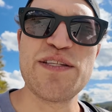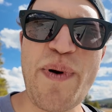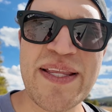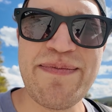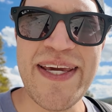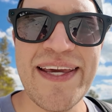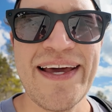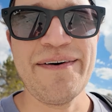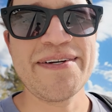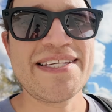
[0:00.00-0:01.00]
a good spot to be,
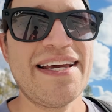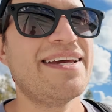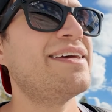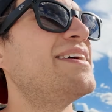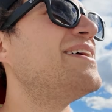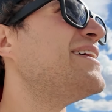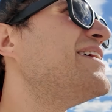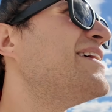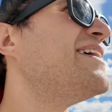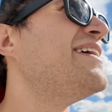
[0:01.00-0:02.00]
I will say.
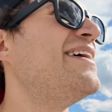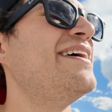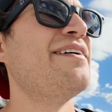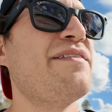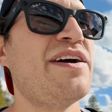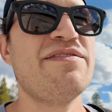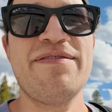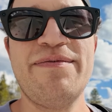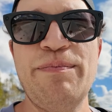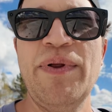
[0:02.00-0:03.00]
You know, very
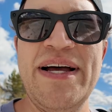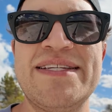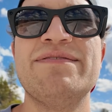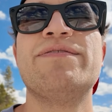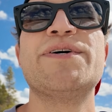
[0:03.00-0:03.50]
blessed and